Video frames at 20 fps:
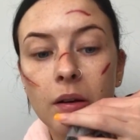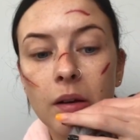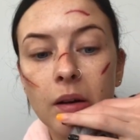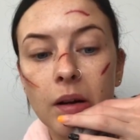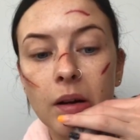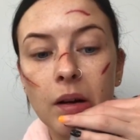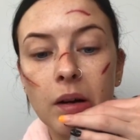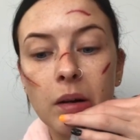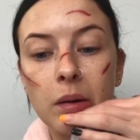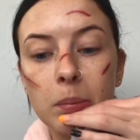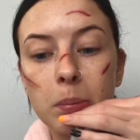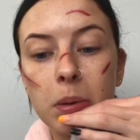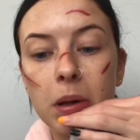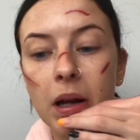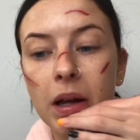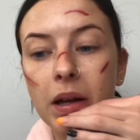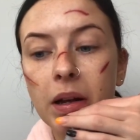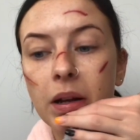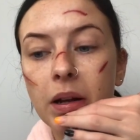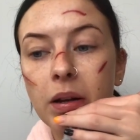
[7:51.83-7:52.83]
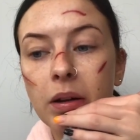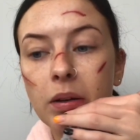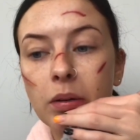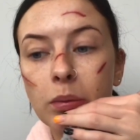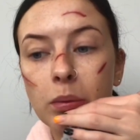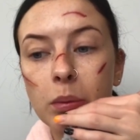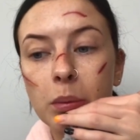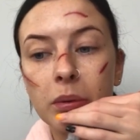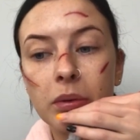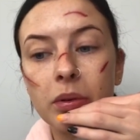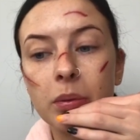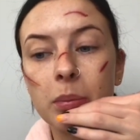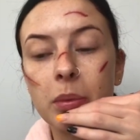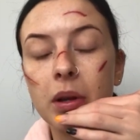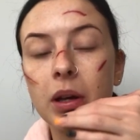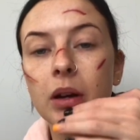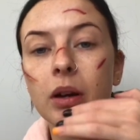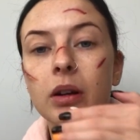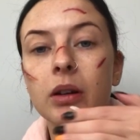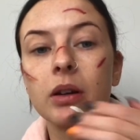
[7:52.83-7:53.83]
like playing in his room or
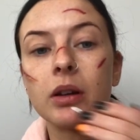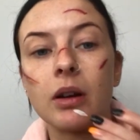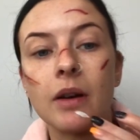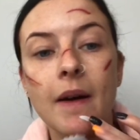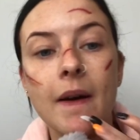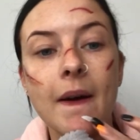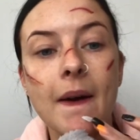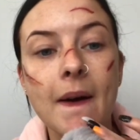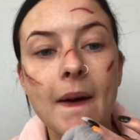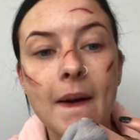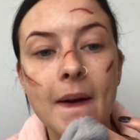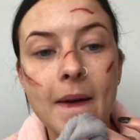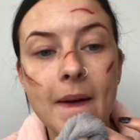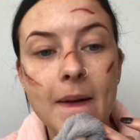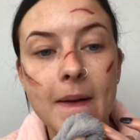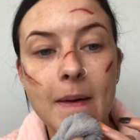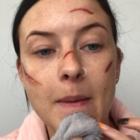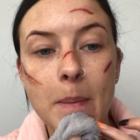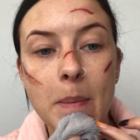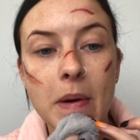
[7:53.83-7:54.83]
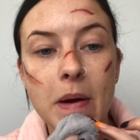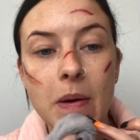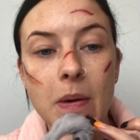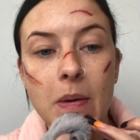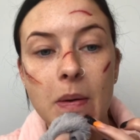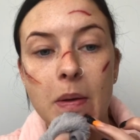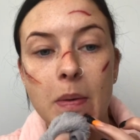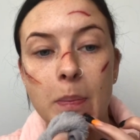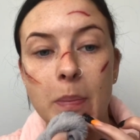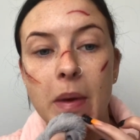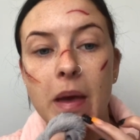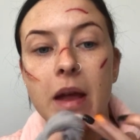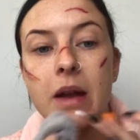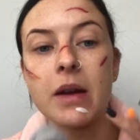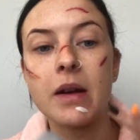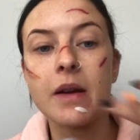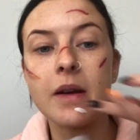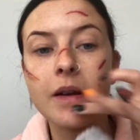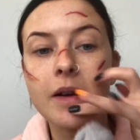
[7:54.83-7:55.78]
something, I don't know, jumping on his bed,